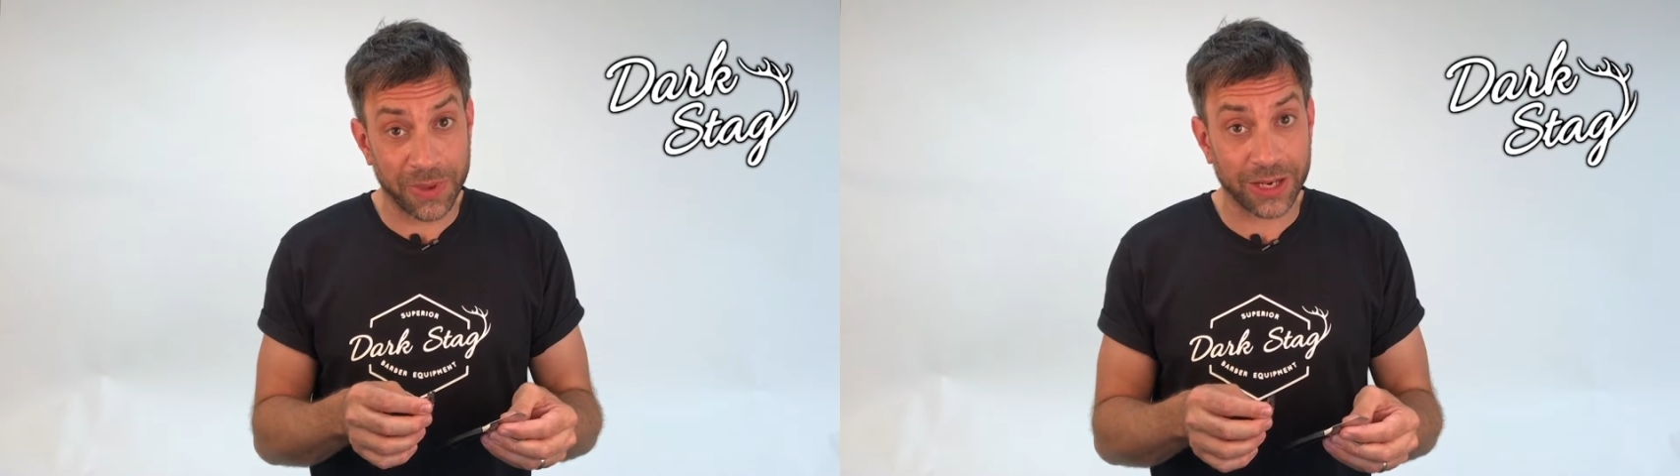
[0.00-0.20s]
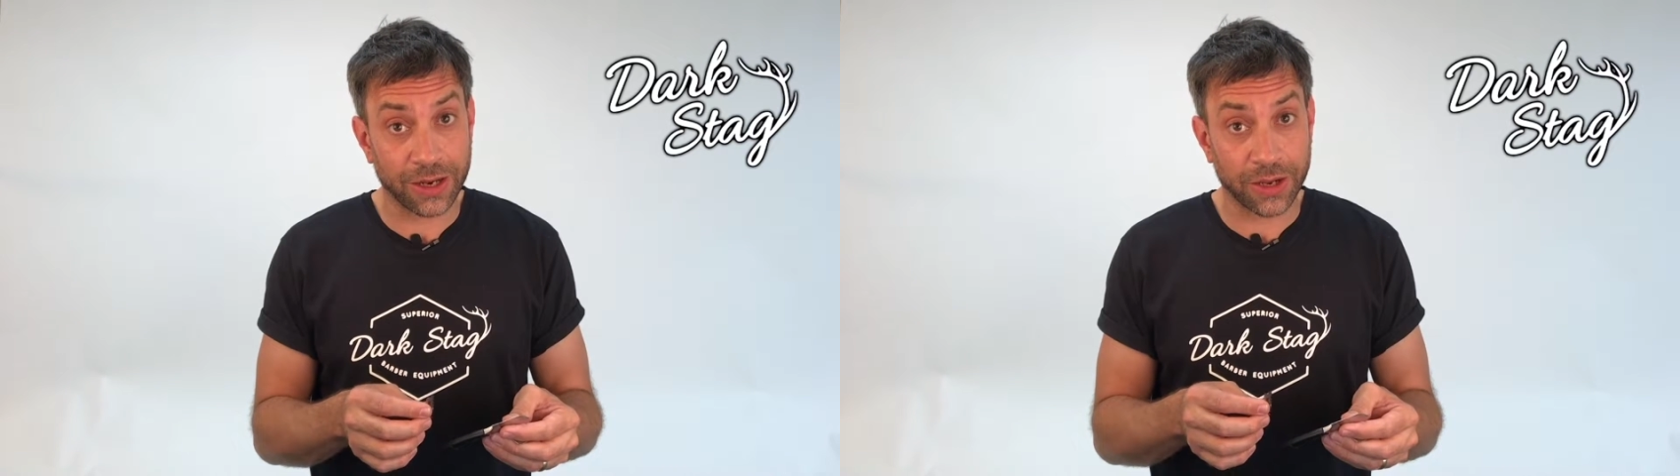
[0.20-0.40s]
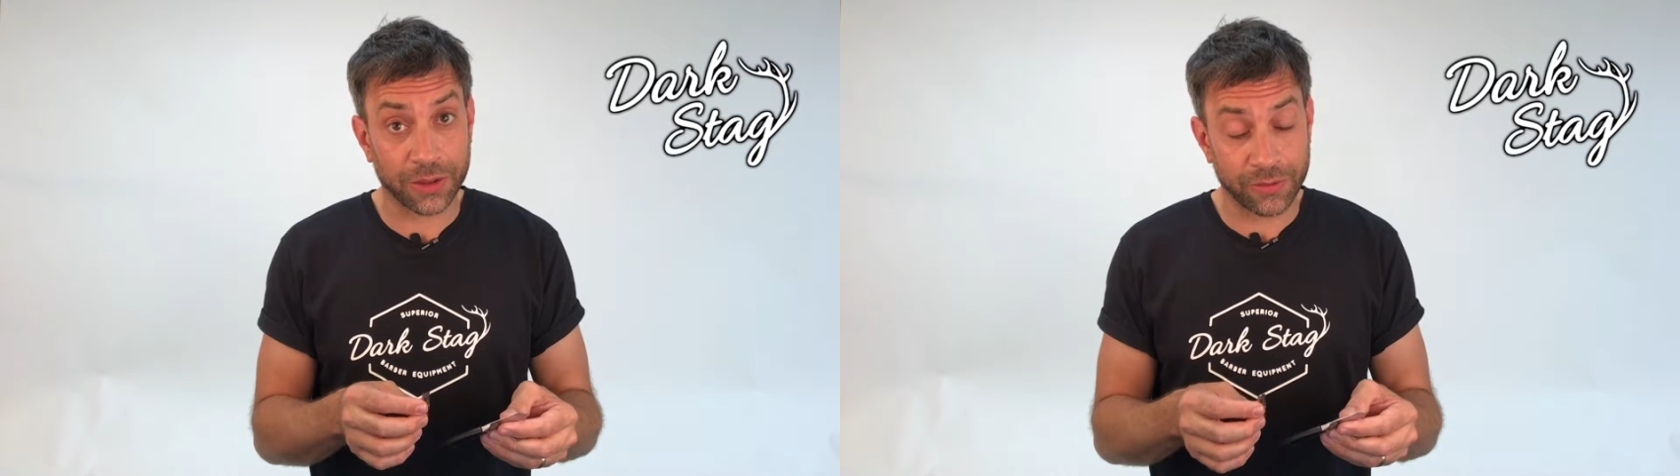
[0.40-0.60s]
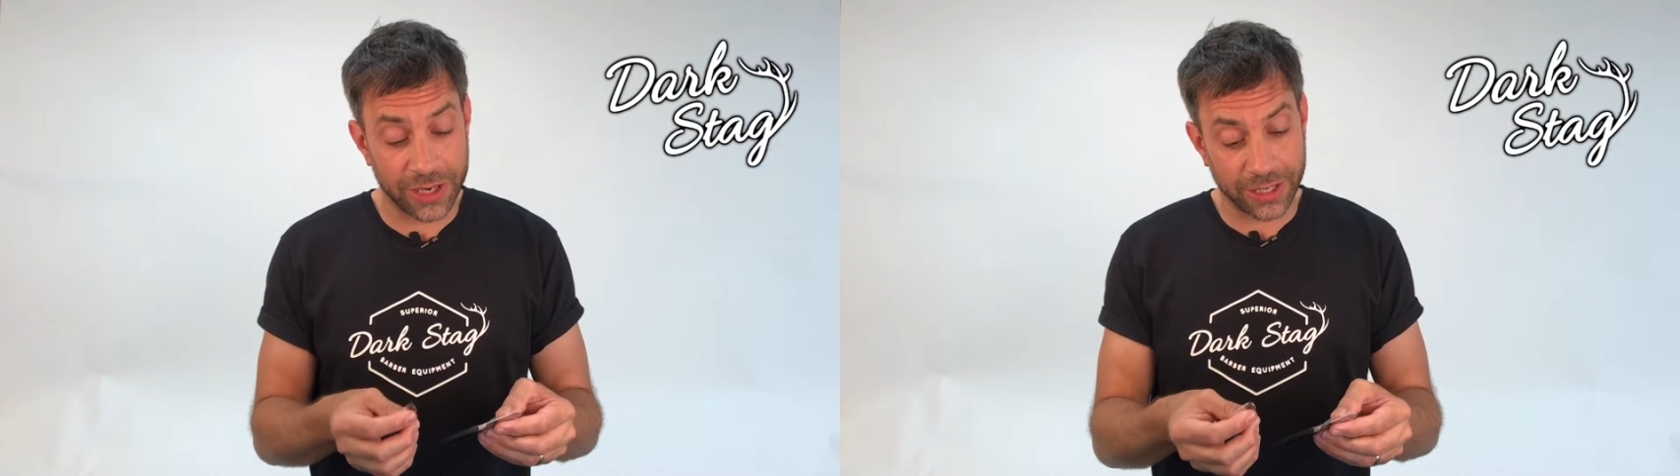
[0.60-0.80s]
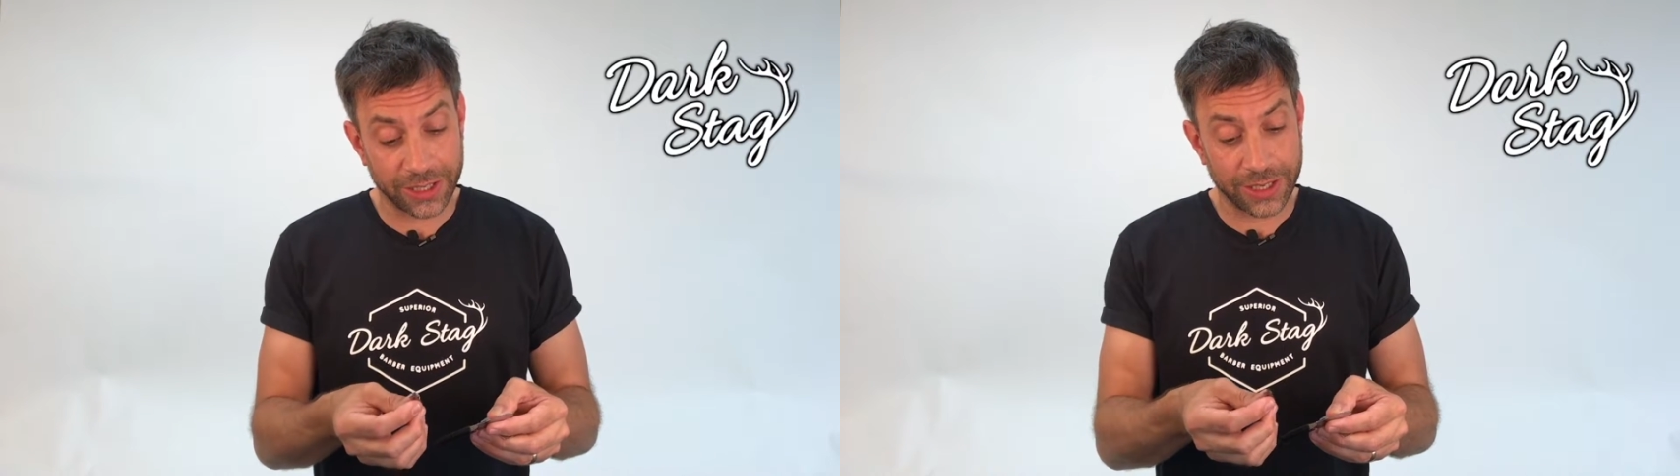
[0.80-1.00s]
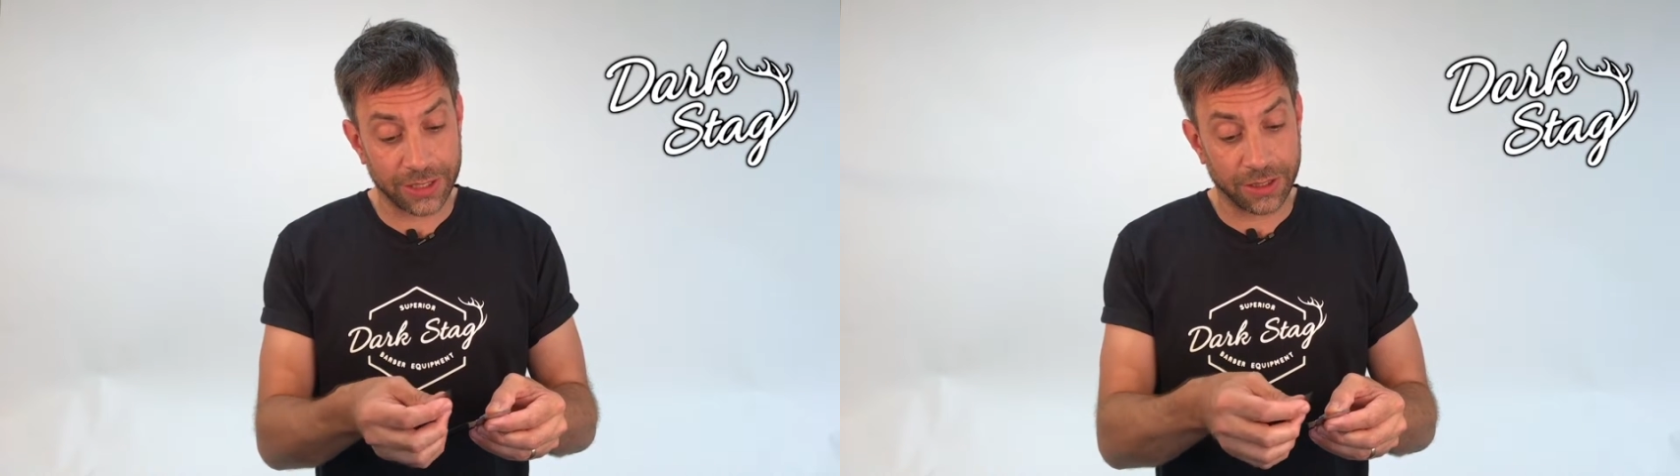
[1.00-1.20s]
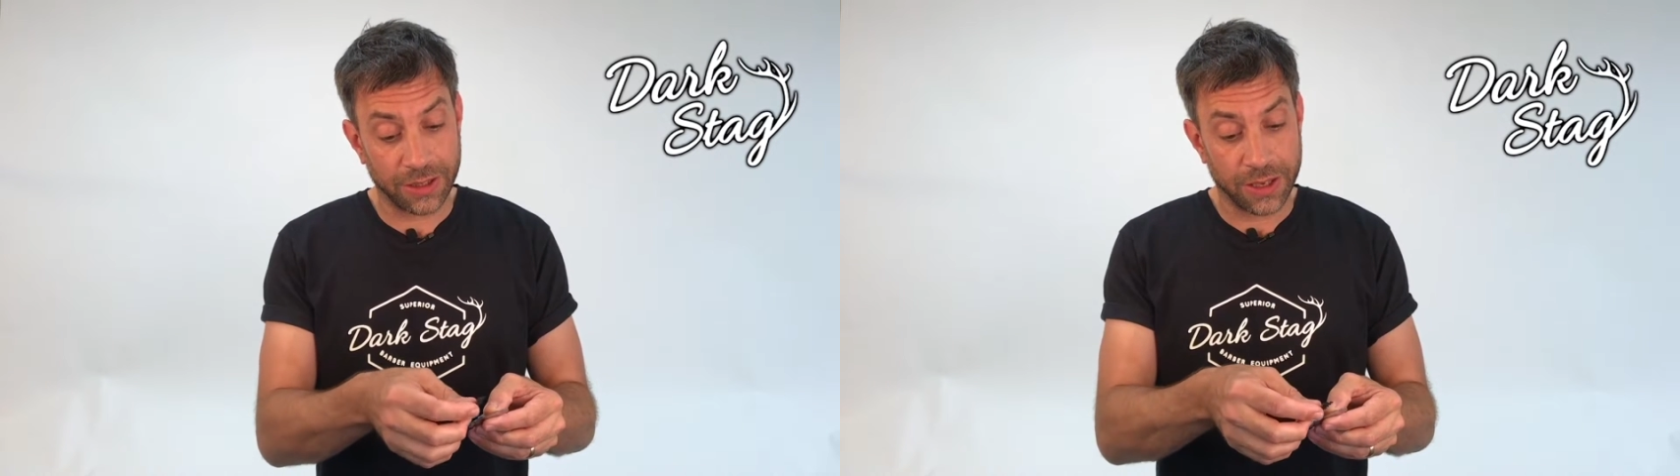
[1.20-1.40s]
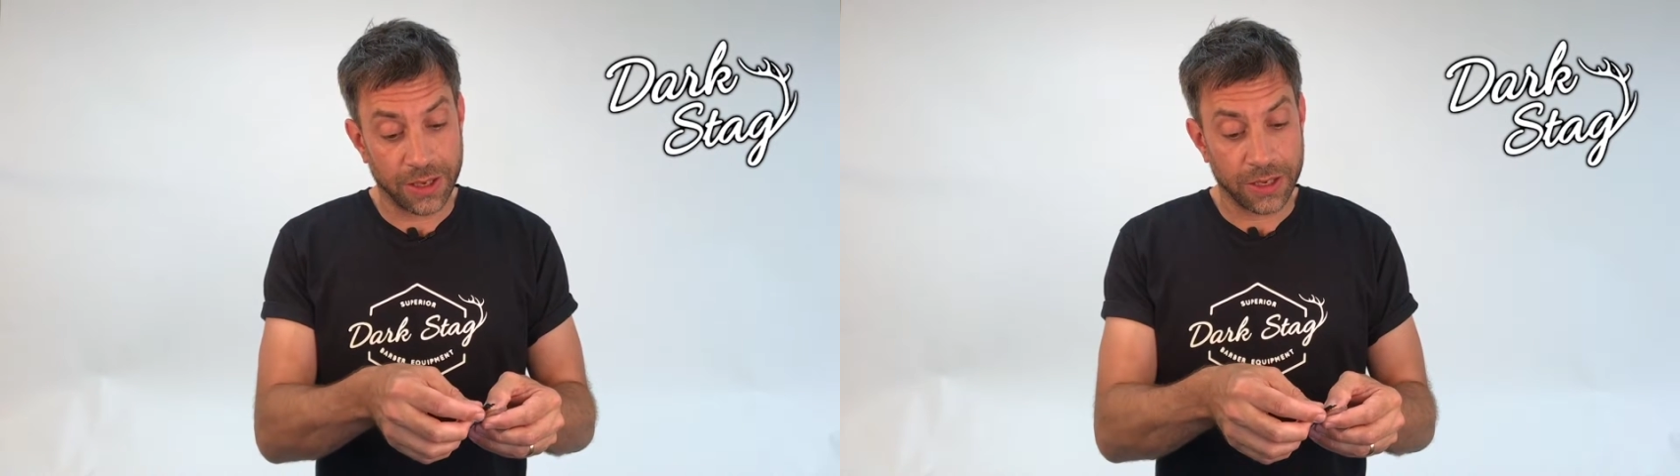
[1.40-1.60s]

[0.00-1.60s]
bit like threading a needle,